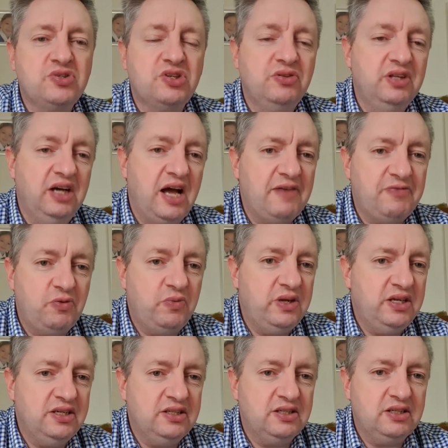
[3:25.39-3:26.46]
So they'll have a
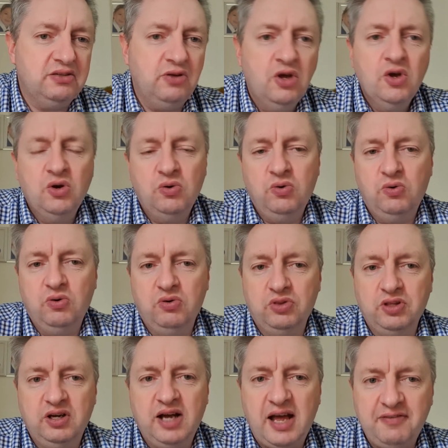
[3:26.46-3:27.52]
reading, or
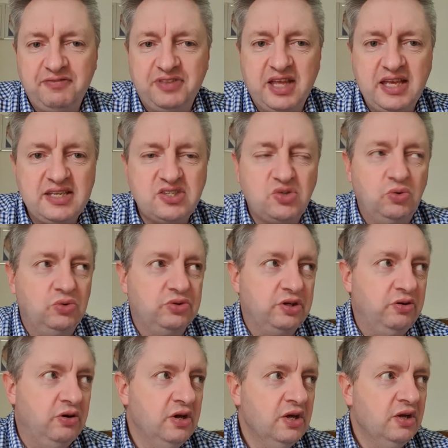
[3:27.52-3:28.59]
they'll have this, or
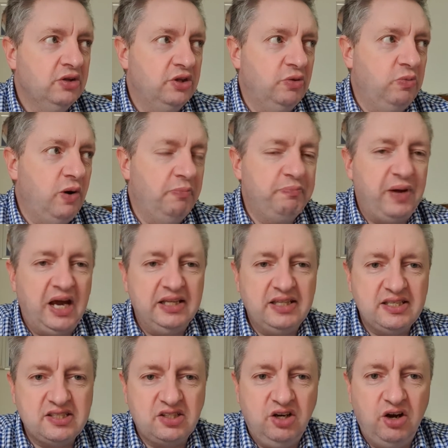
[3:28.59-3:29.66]
they'll want to buy
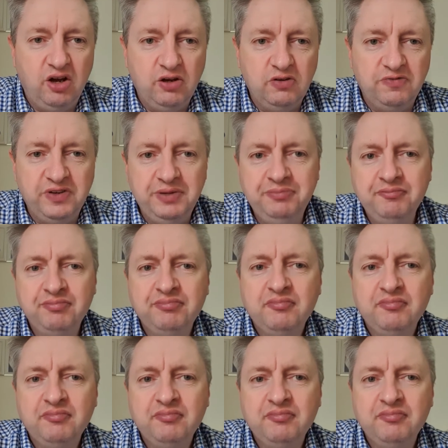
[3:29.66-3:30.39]
this clothing.